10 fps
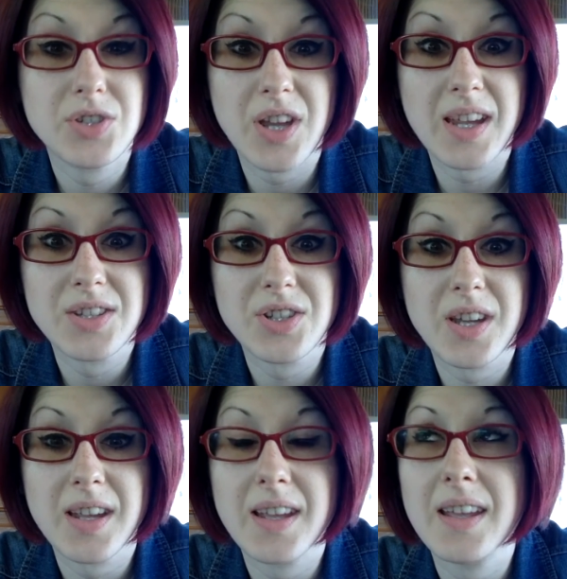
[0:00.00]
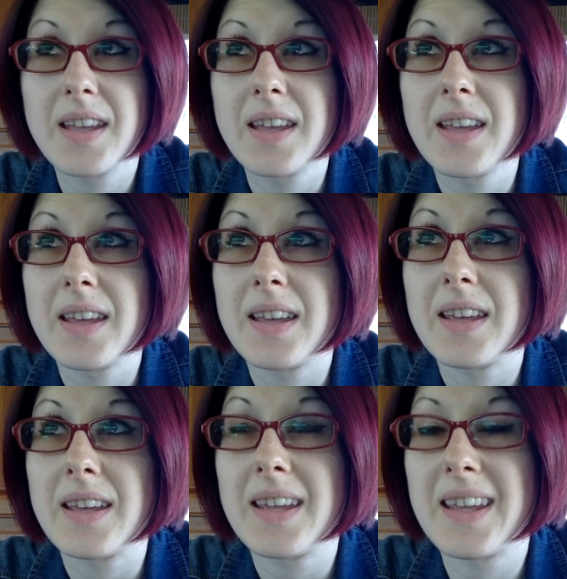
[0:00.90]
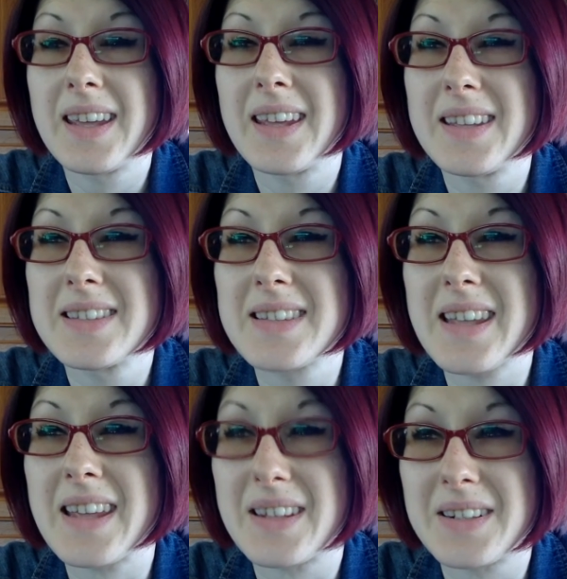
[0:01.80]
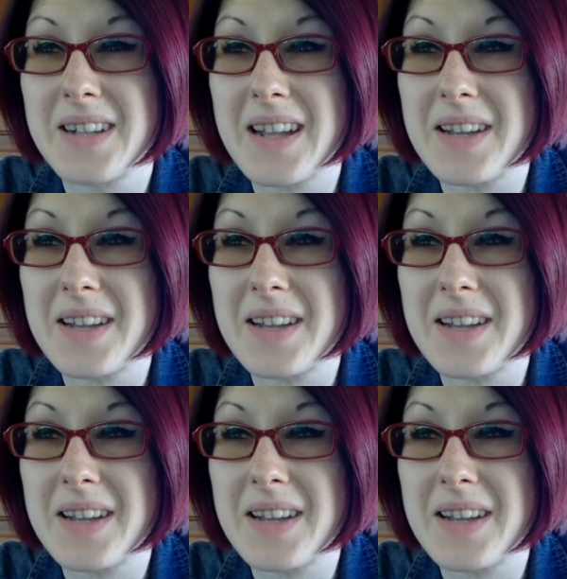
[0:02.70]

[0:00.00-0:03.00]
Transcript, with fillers: changing is internet